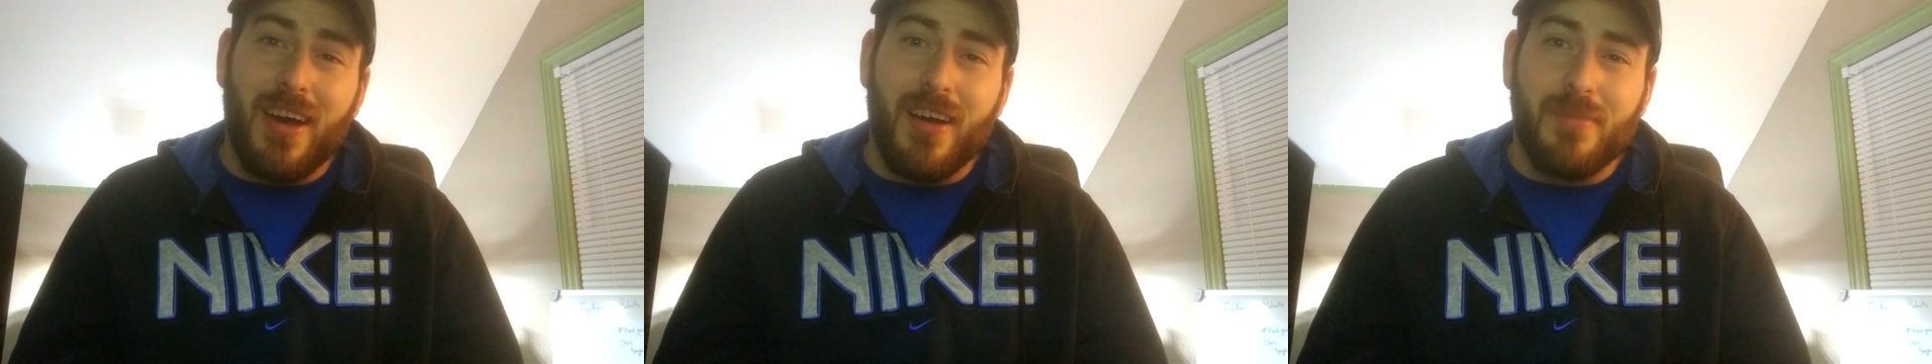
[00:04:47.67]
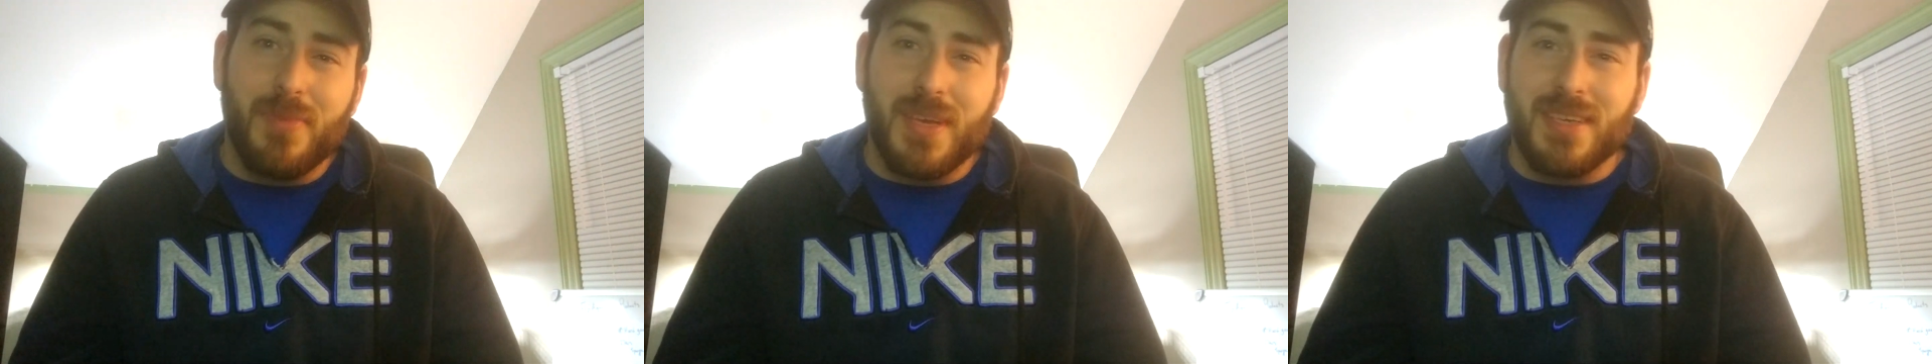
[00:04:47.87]

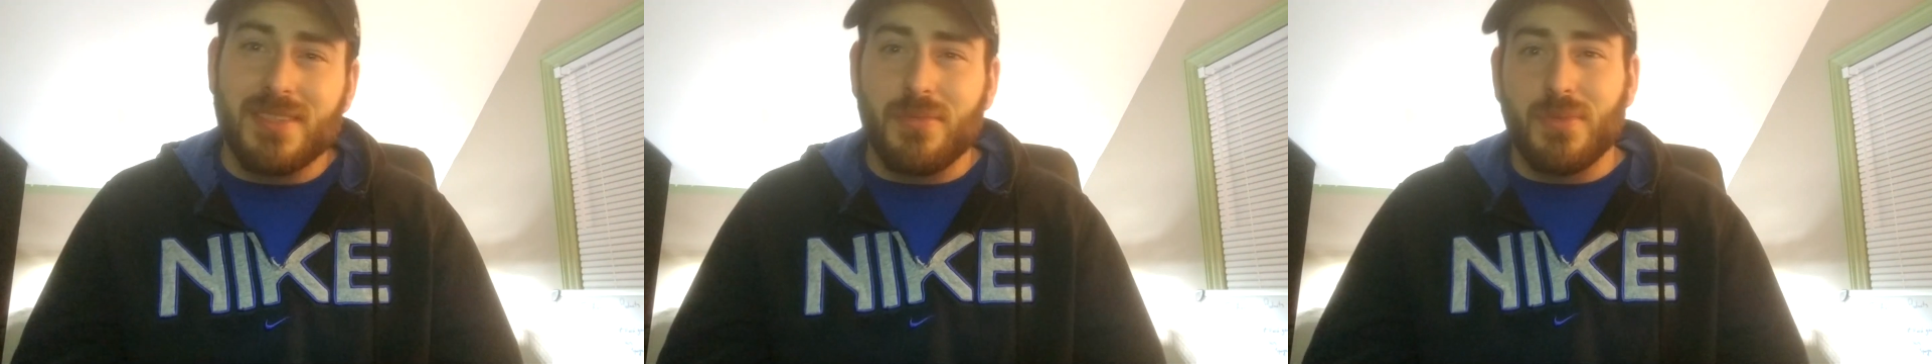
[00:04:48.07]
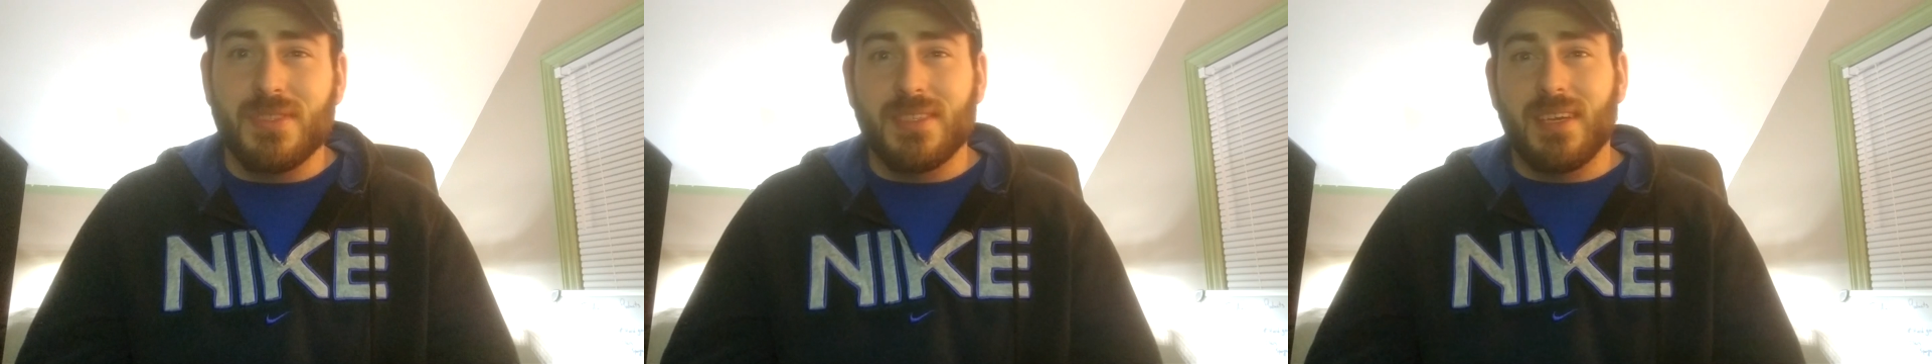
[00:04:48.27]
off because
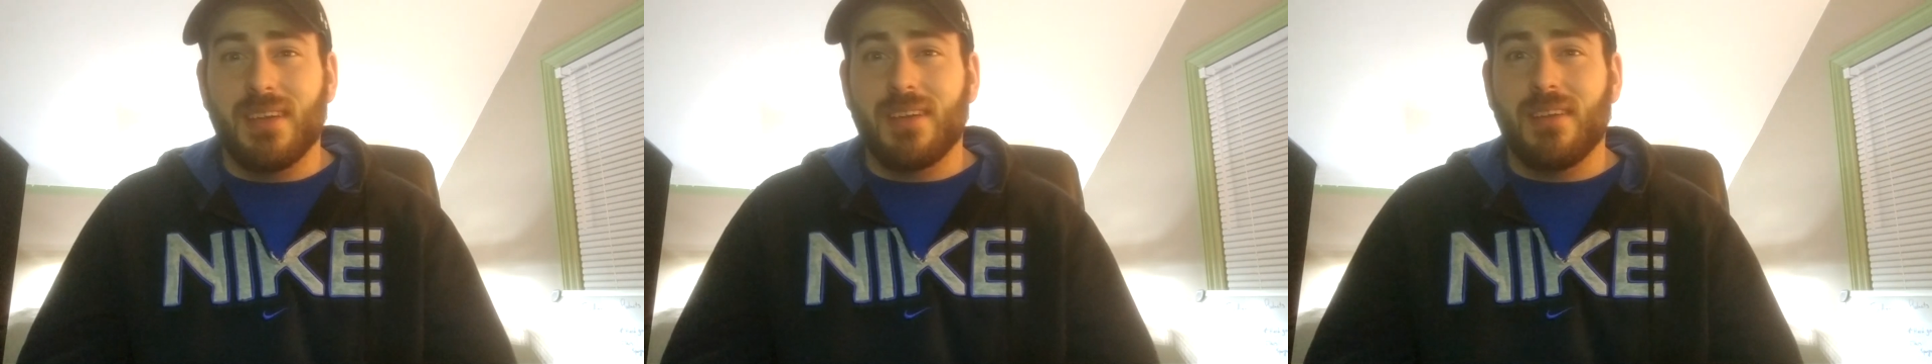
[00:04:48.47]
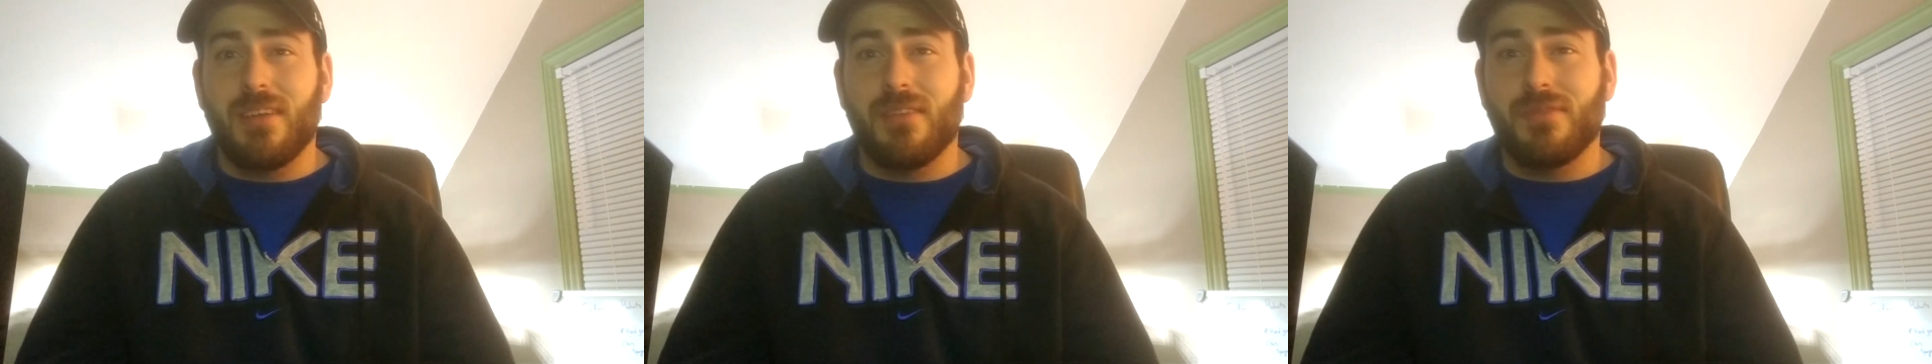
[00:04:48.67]
it wasn't
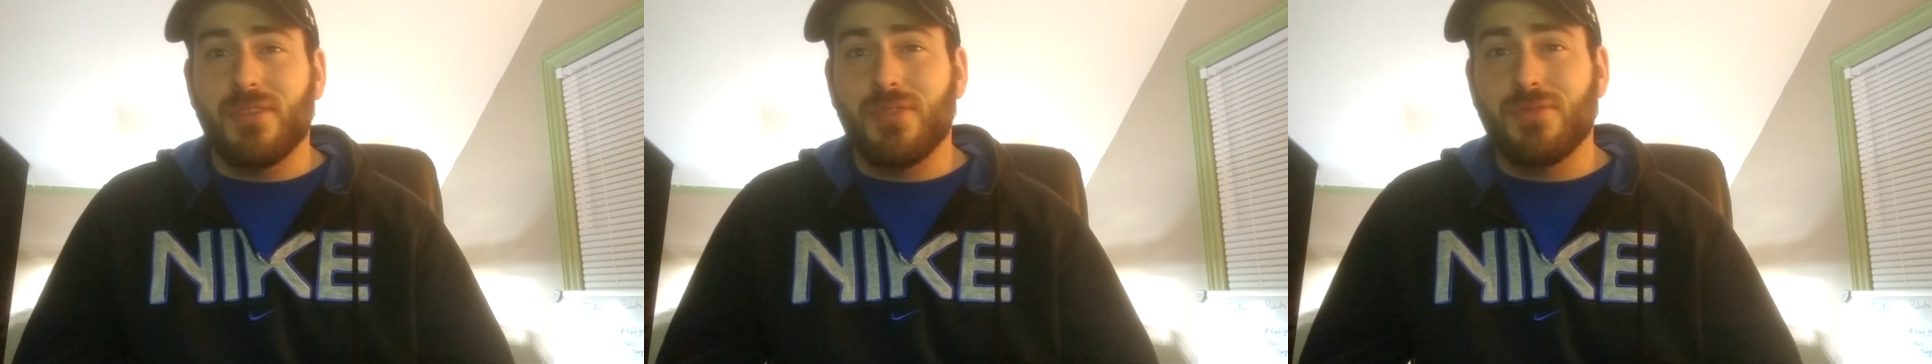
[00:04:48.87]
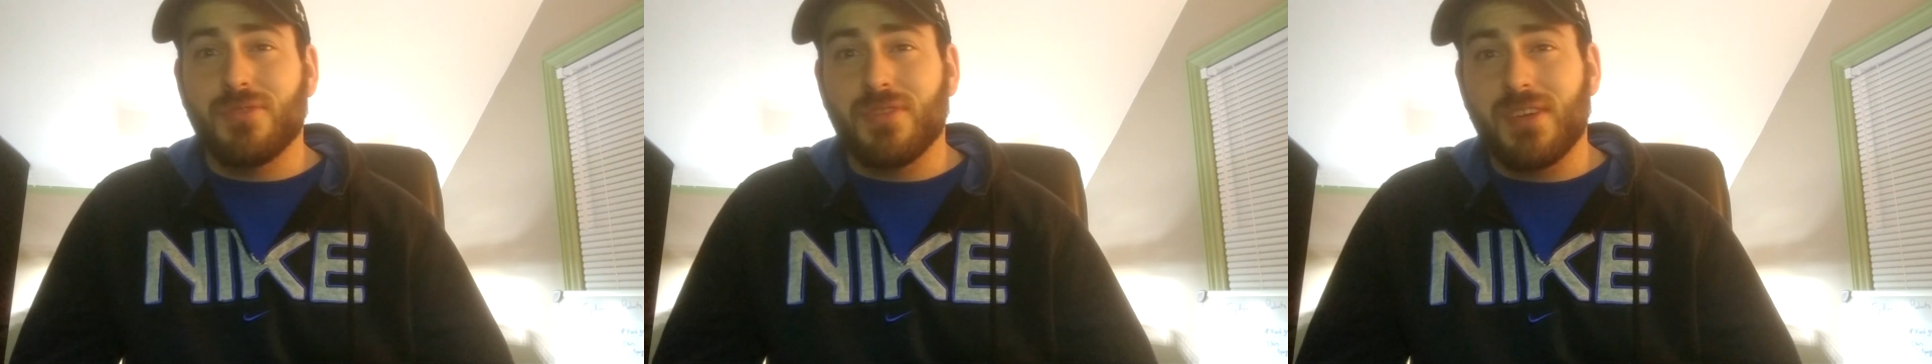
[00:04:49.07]
getting enough
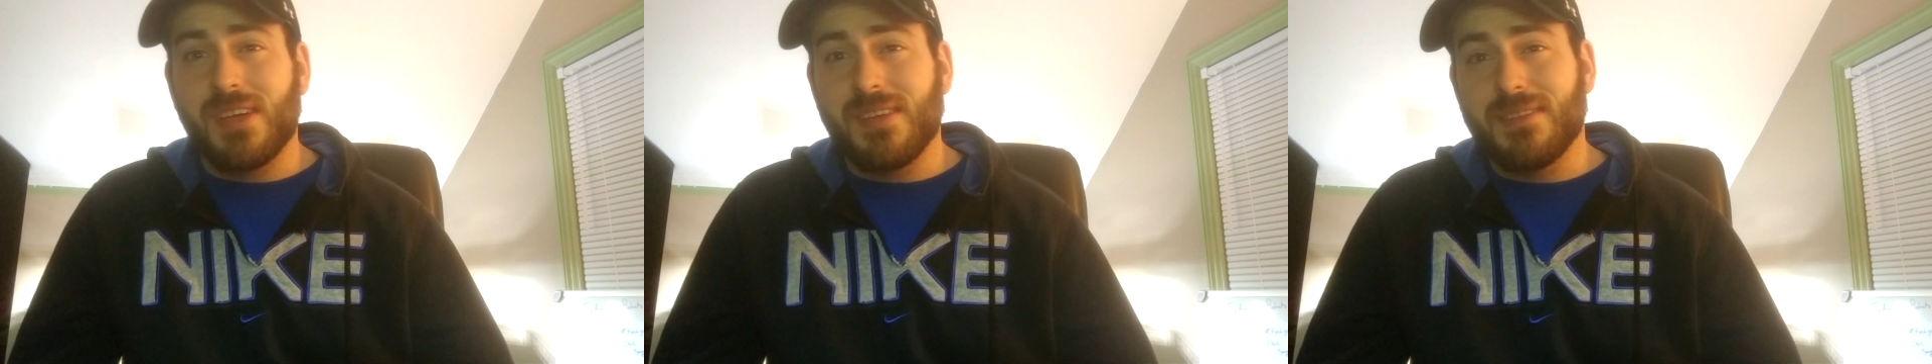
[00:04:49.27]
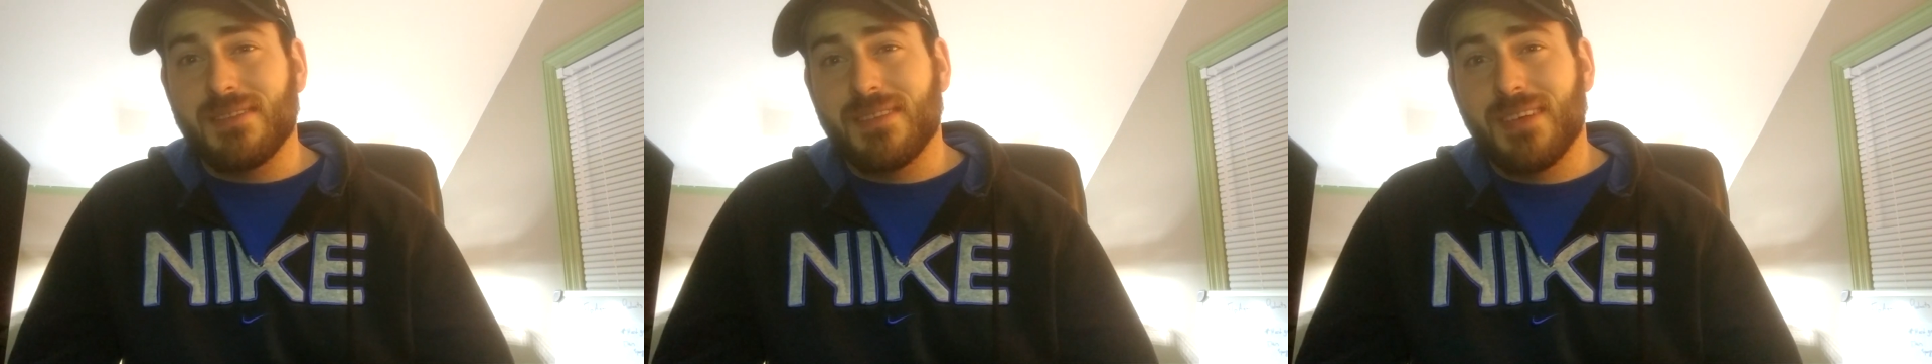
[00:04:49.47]

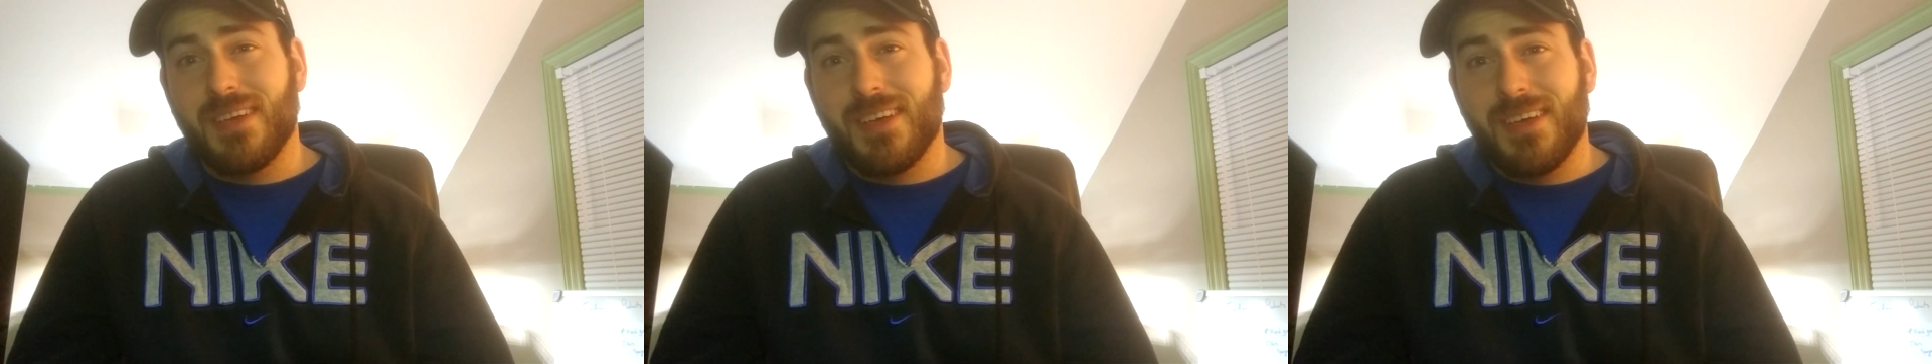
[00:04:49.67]
nutrients,